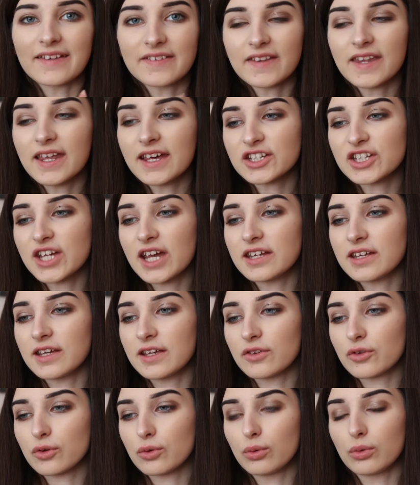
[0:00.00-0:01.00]
so the next shade
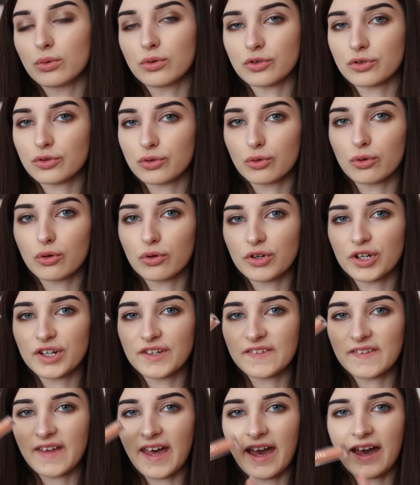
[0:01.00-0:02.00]
is called
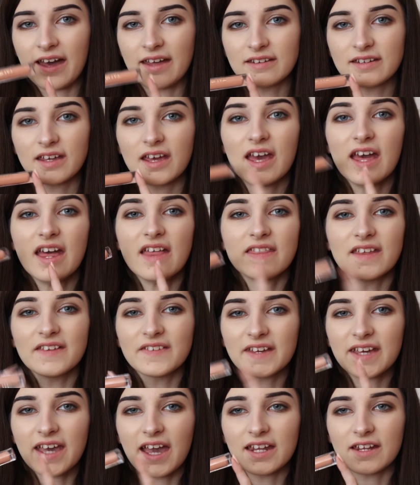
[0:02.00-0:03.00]
Taurus, and this
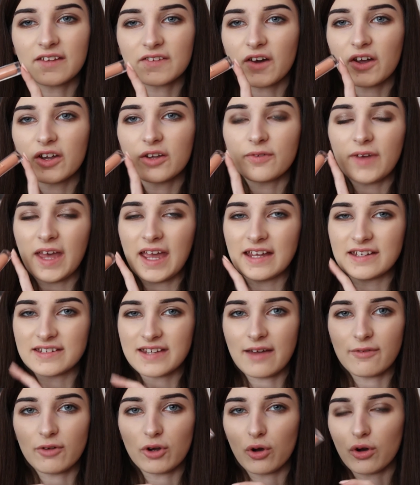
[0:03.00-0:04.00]
again is kind of a
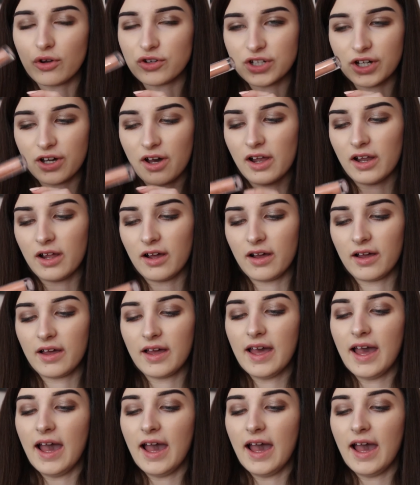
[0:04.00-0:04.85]
terracotta colour,